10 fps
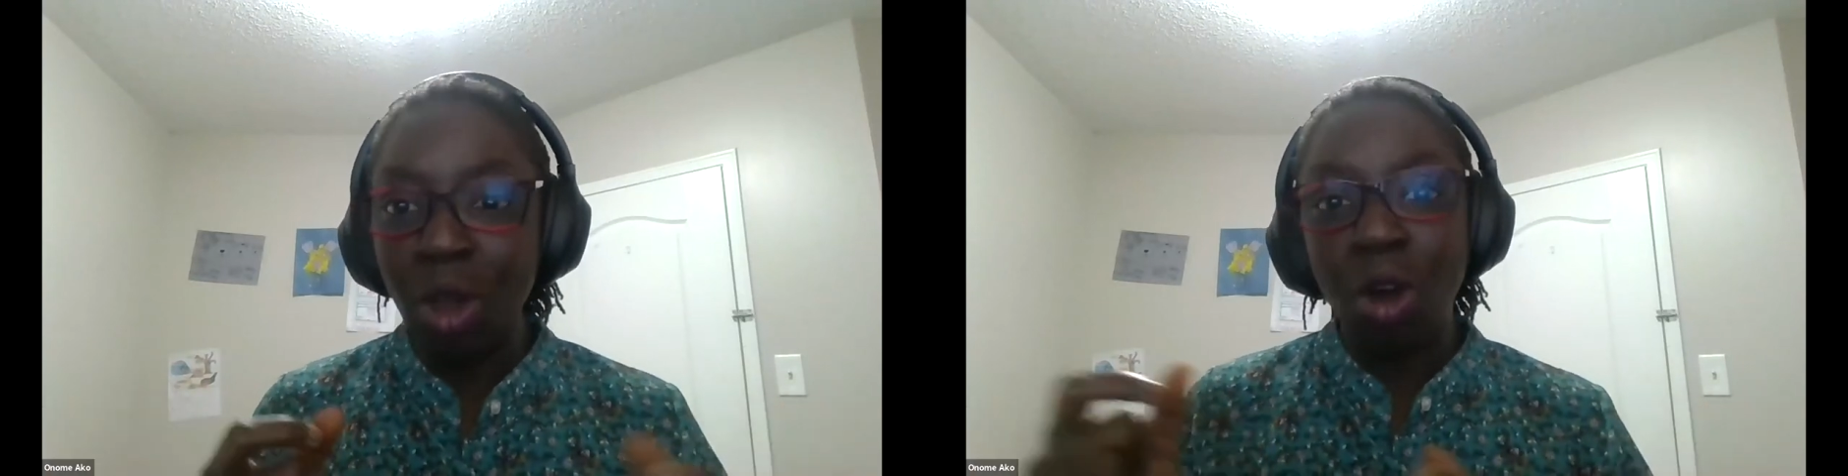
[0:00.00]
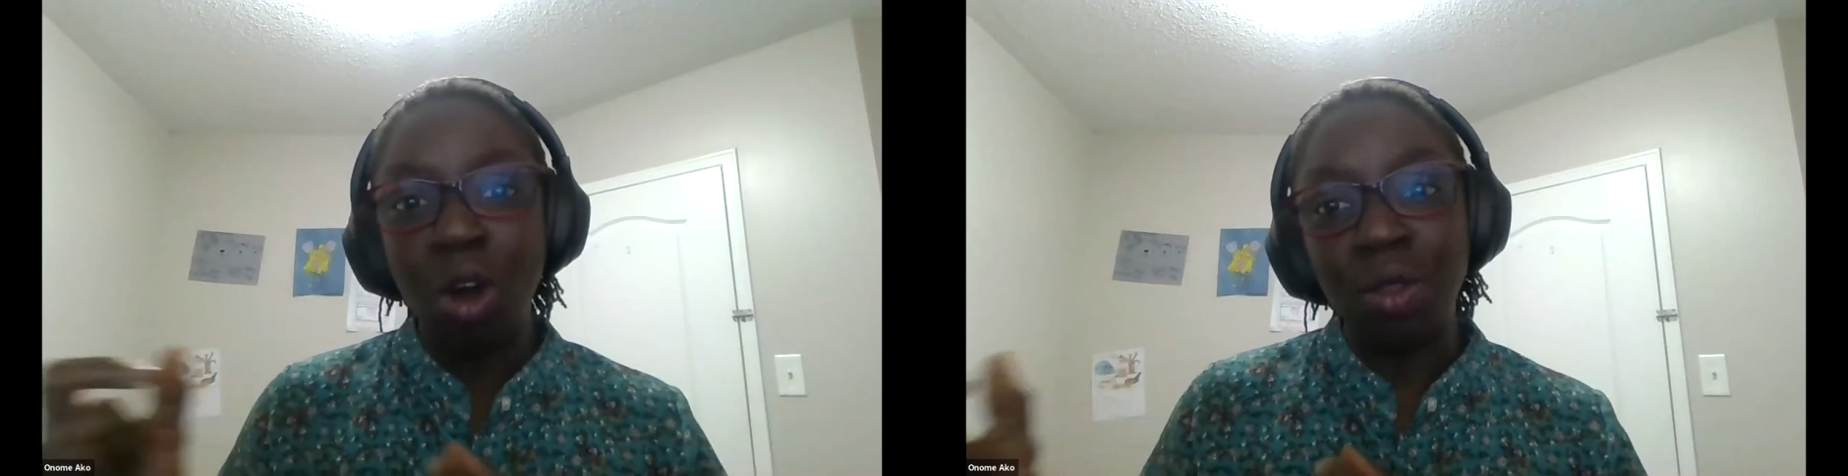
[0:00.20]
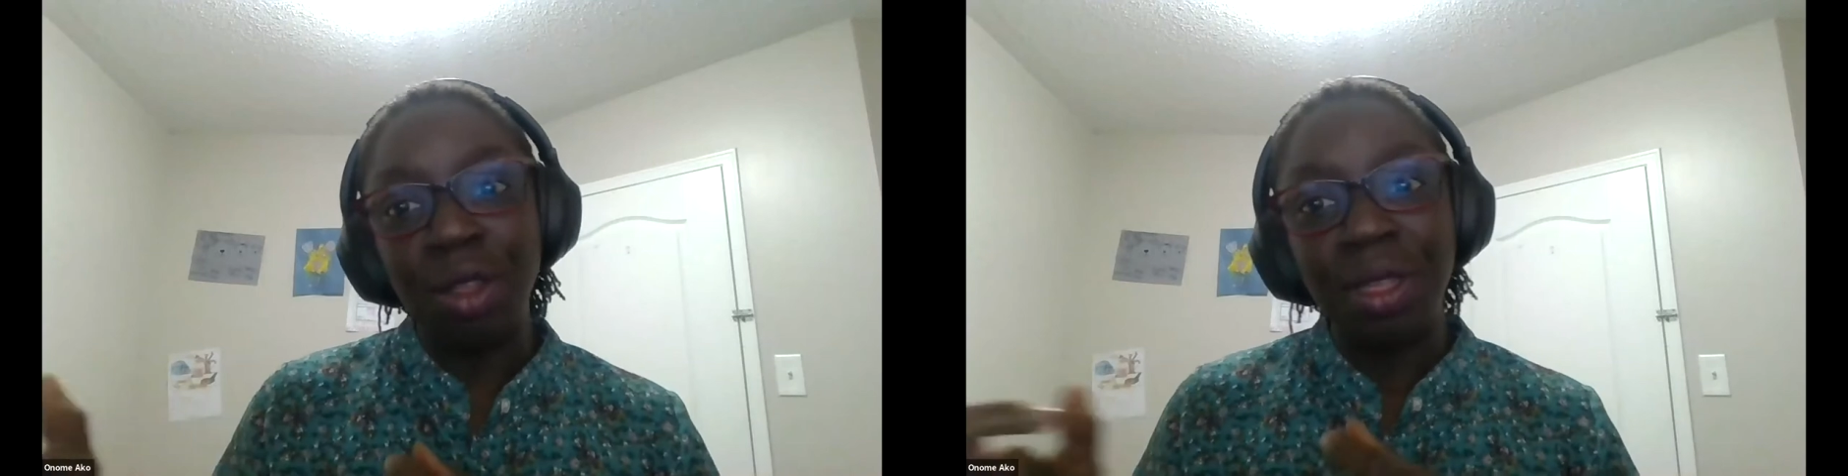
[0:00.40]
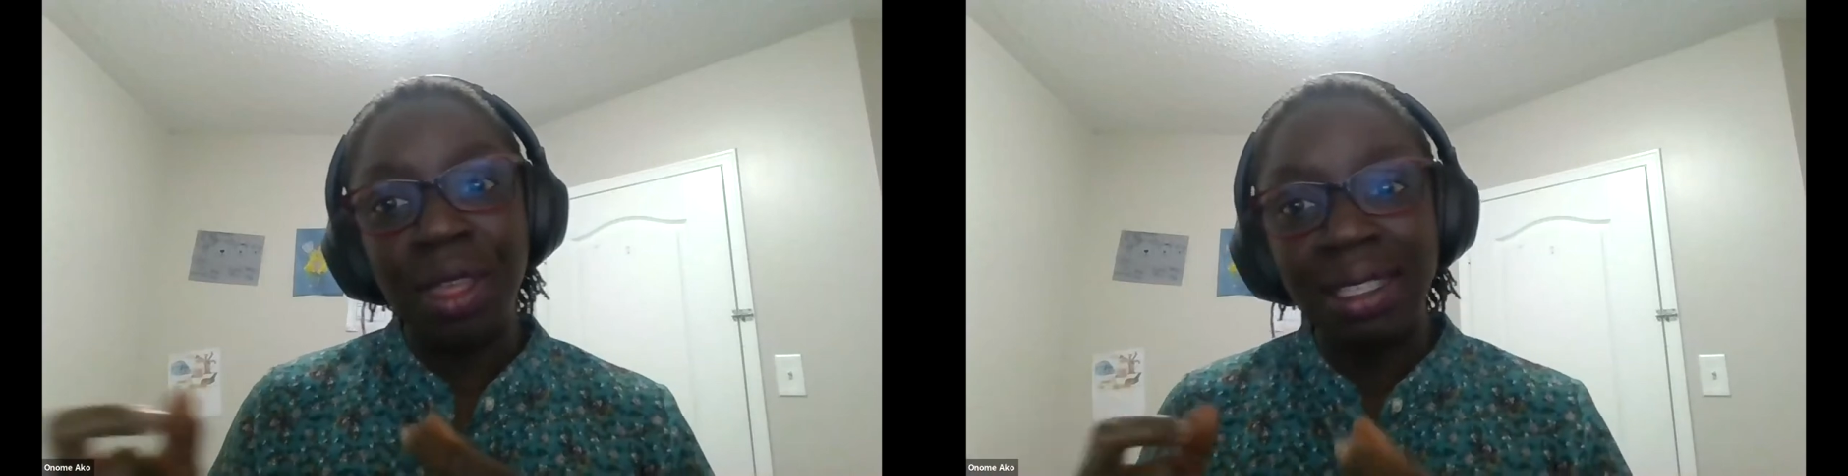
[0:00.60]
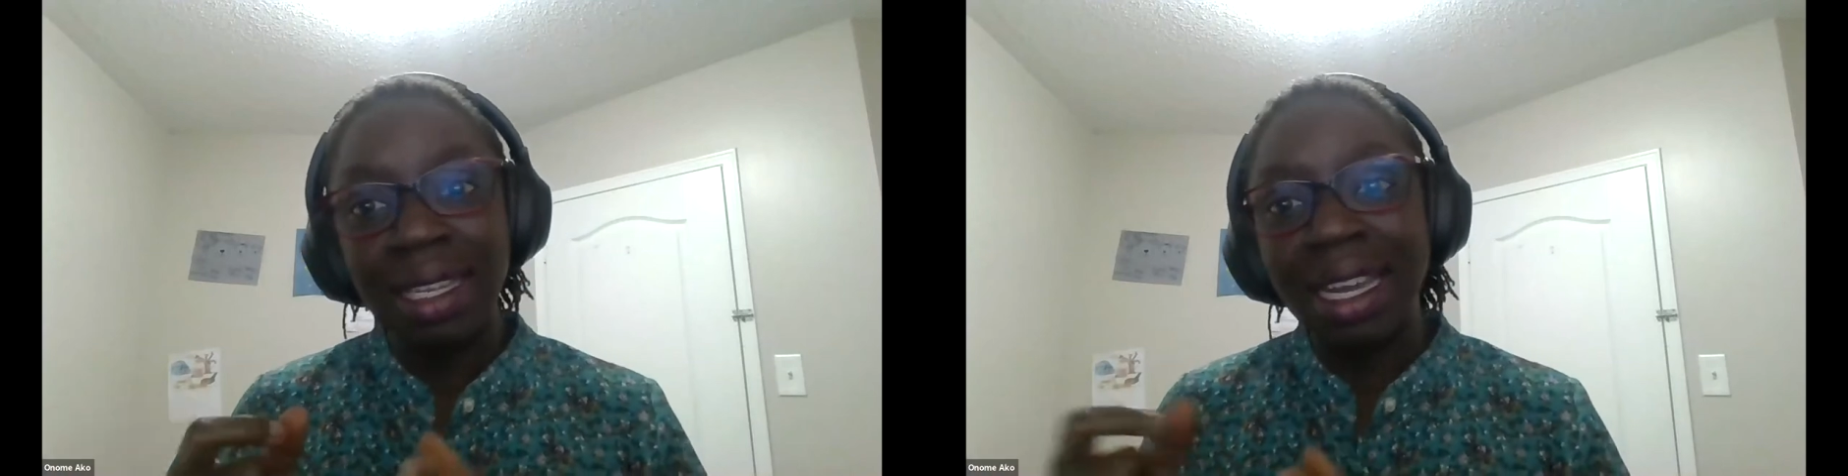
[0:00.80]
or the
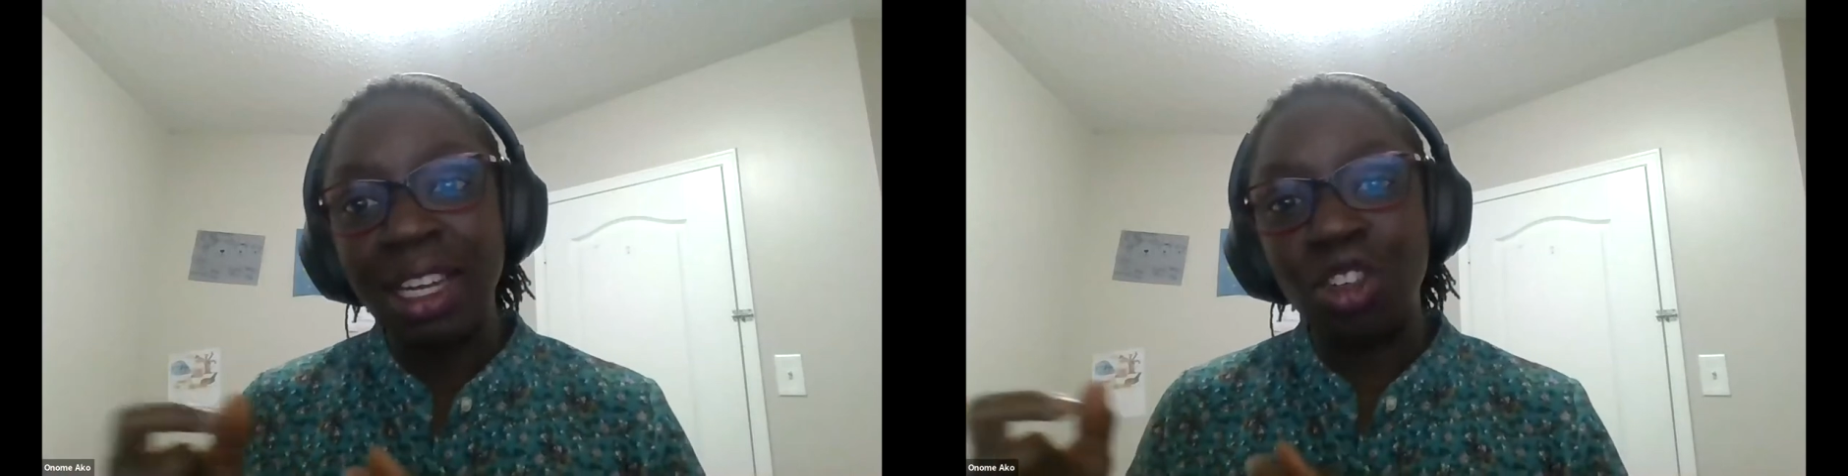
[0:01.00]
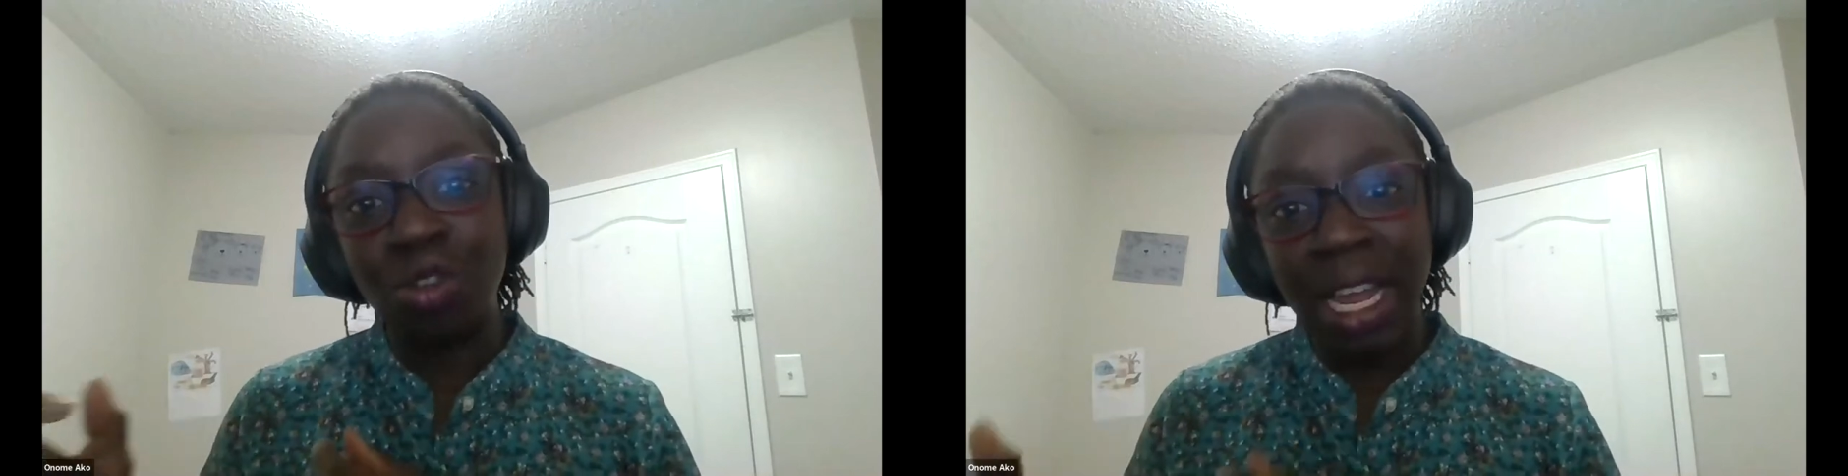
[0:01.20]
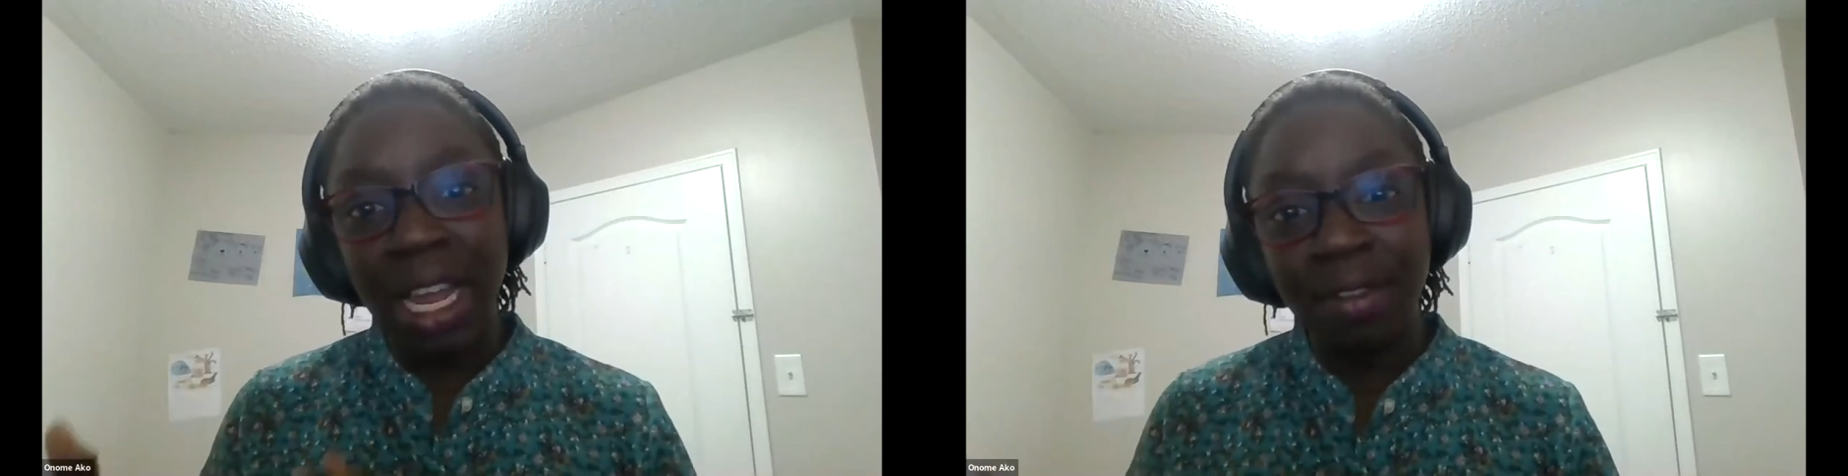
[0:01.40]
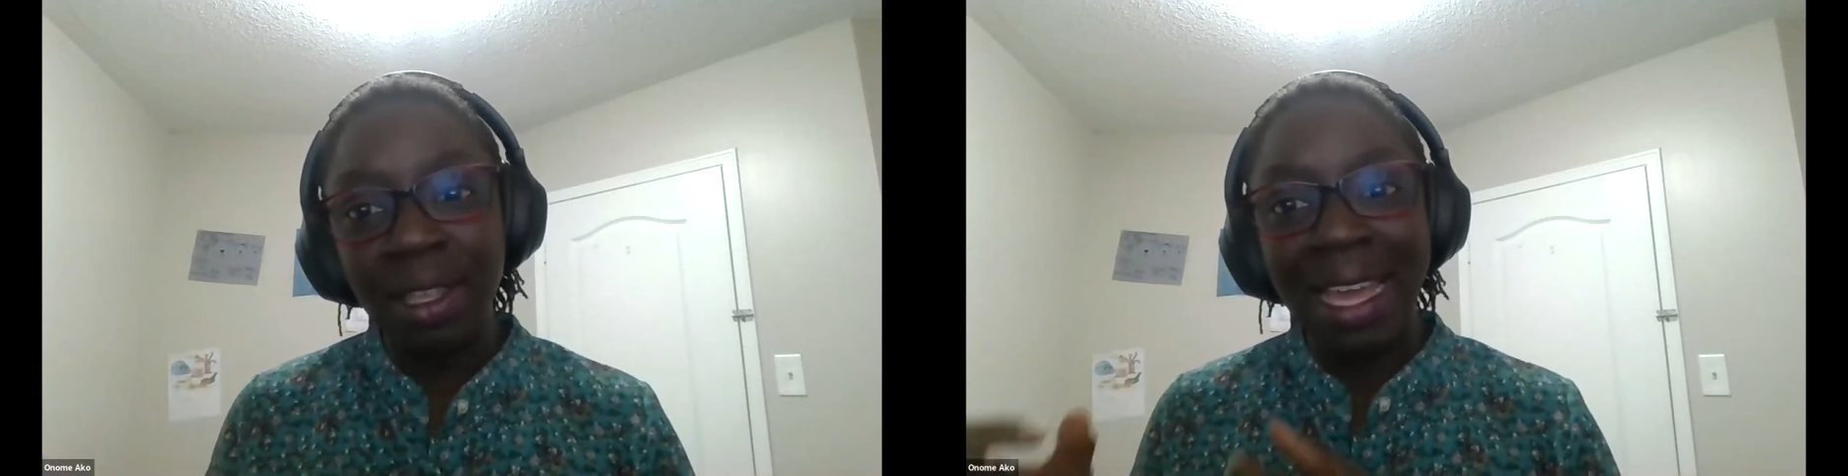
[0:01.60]
things that are driving the